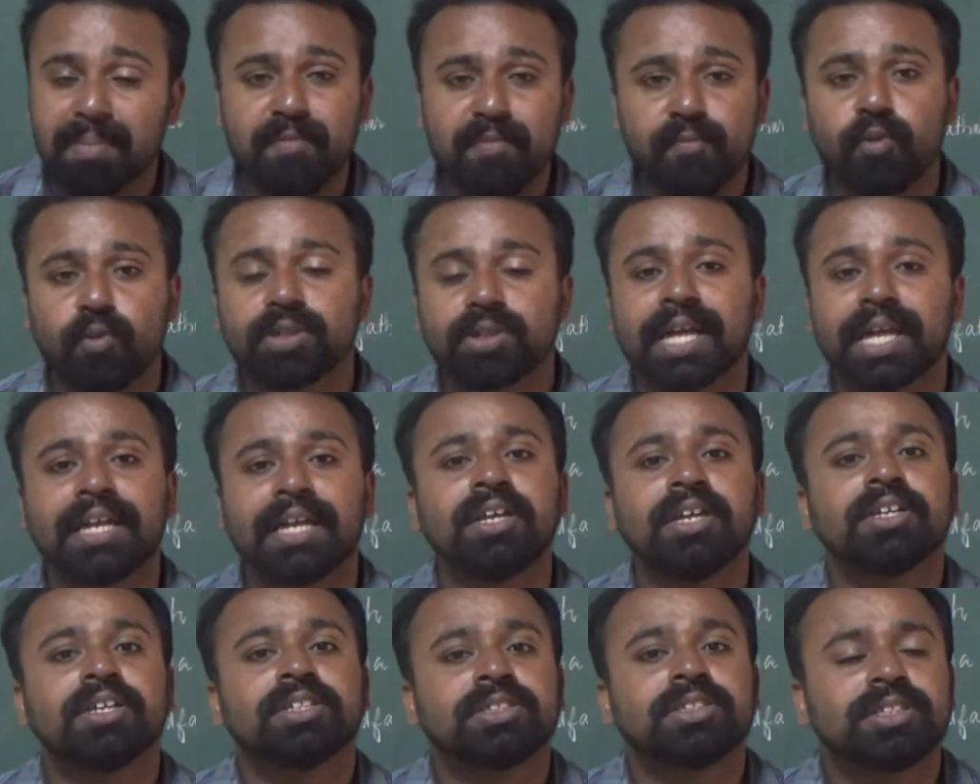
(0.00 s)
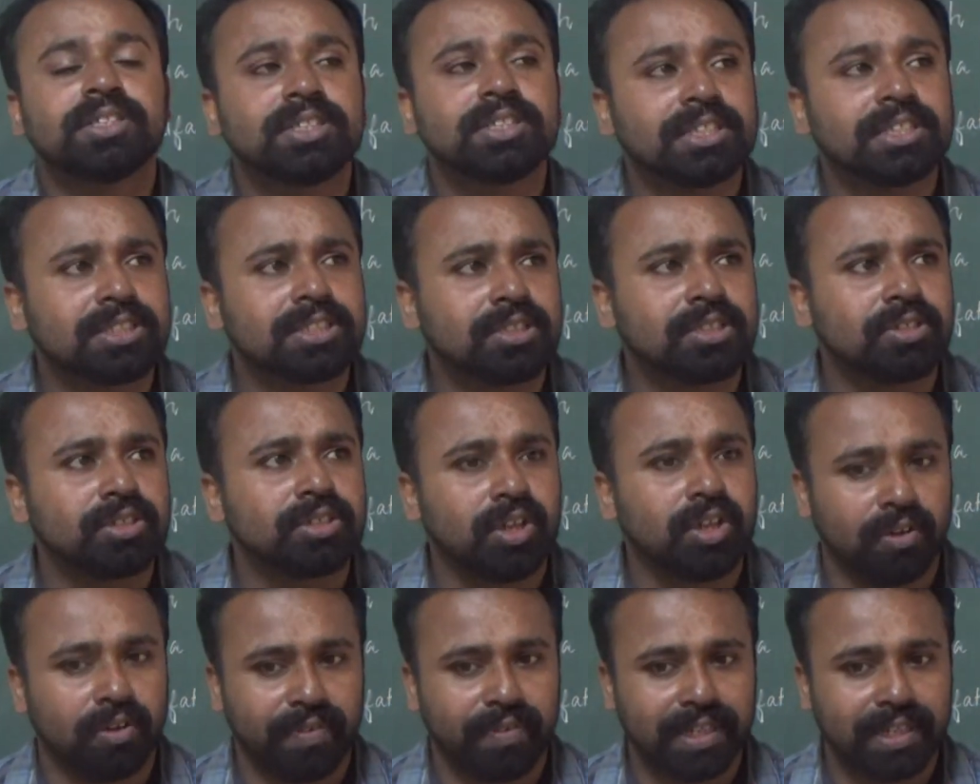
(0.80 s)
Before that, she just
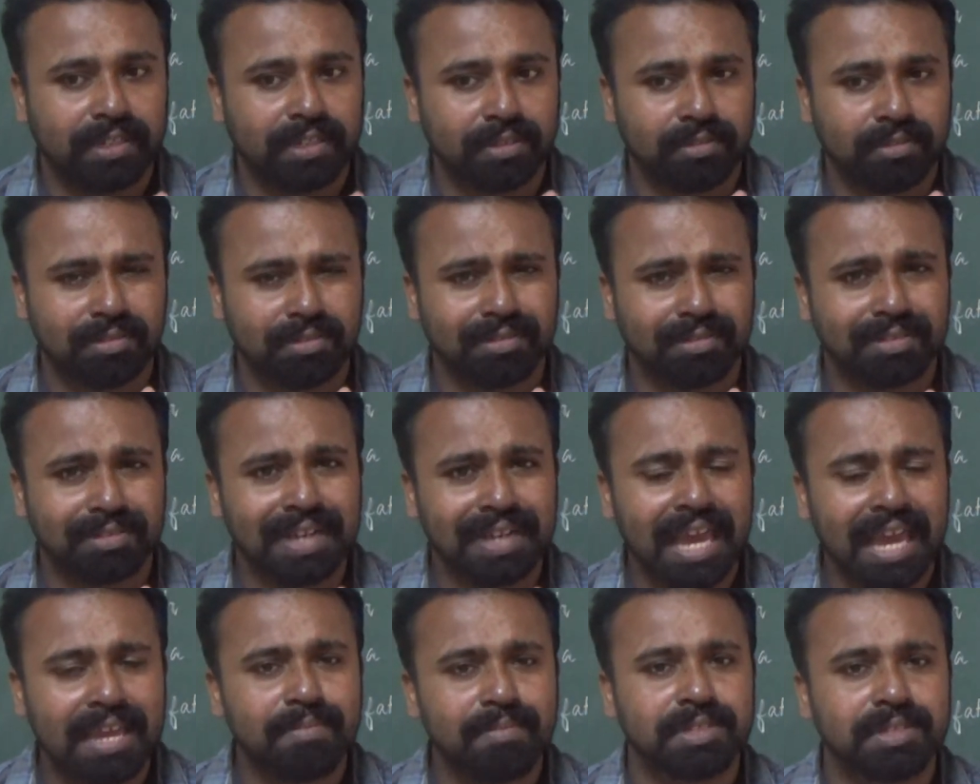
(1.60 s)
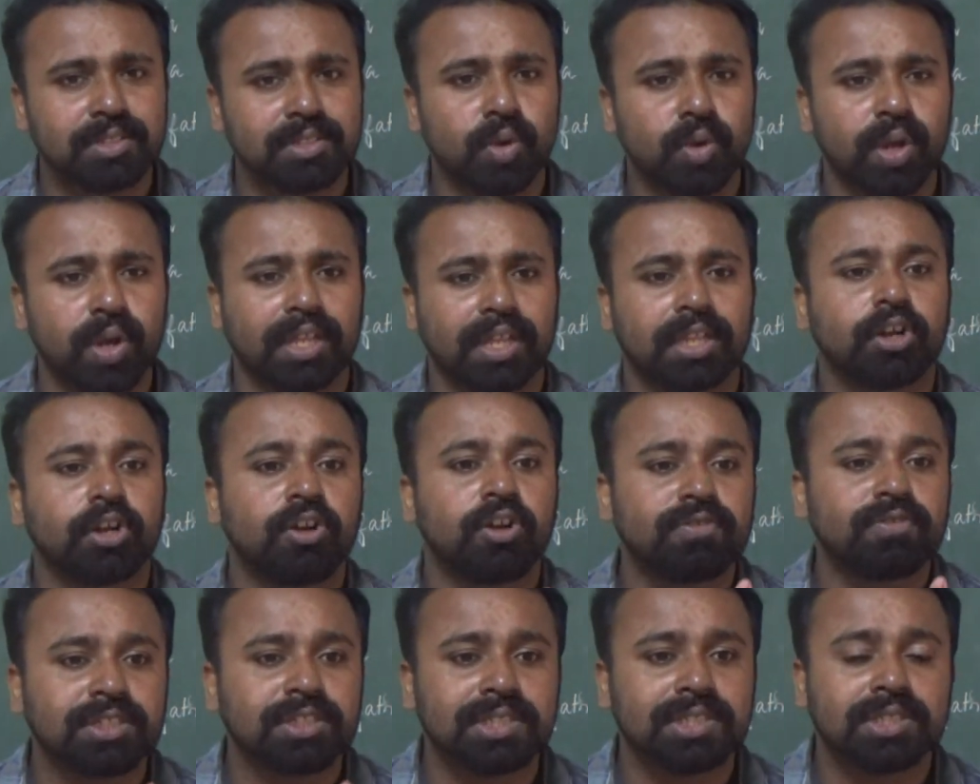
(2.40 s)
when the time is going, the
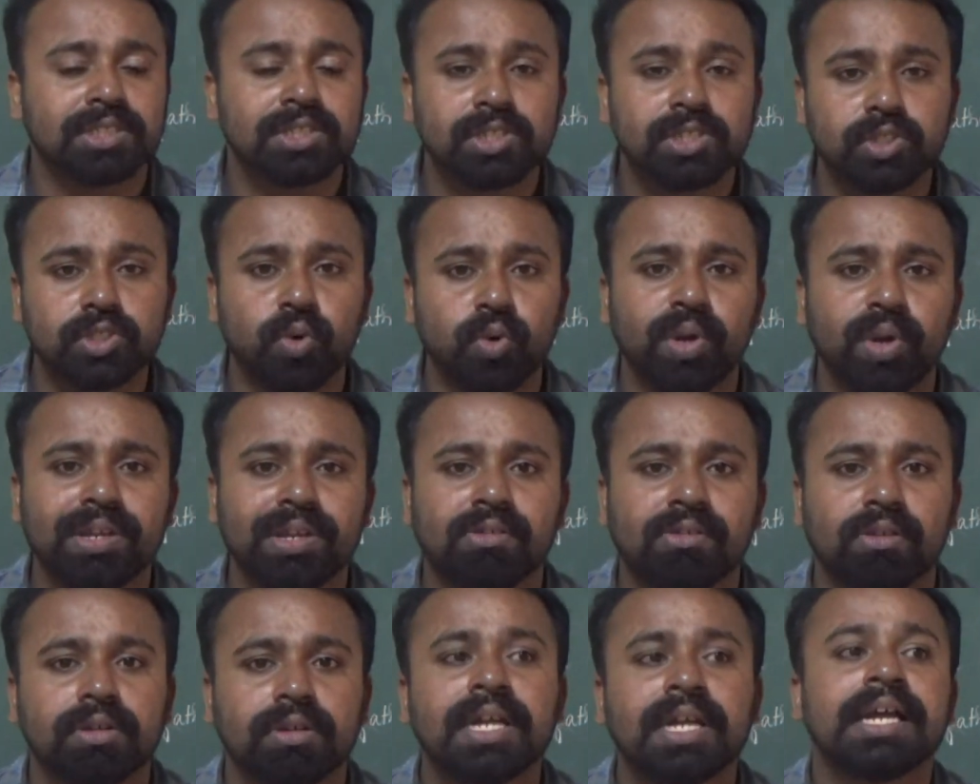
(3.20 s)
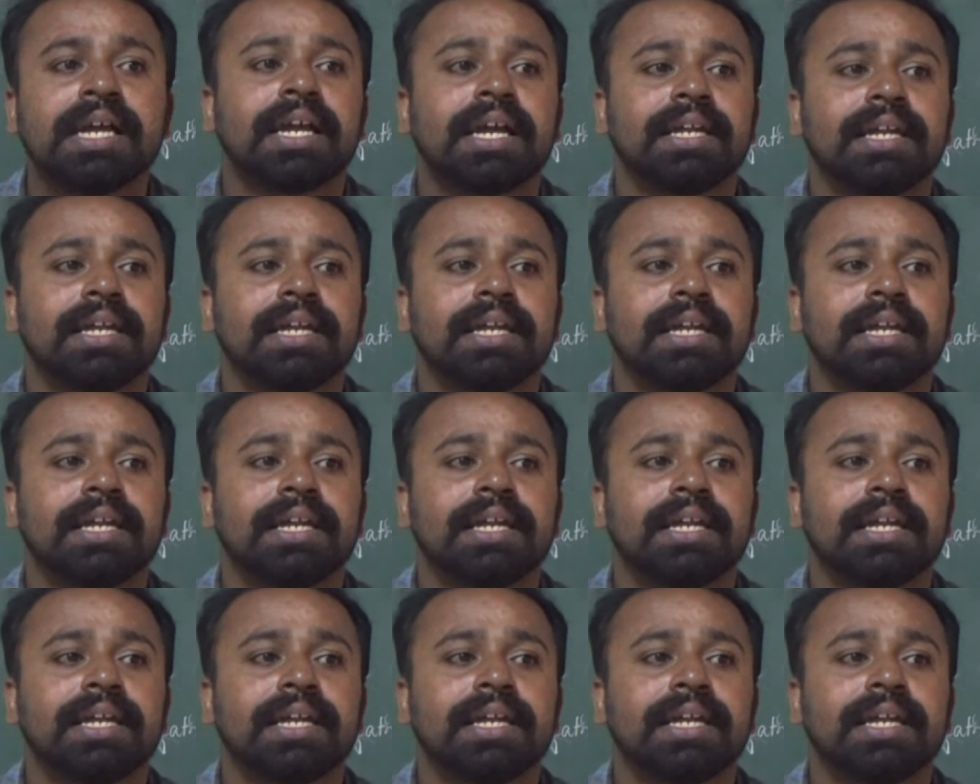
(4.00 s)
conversation is going on,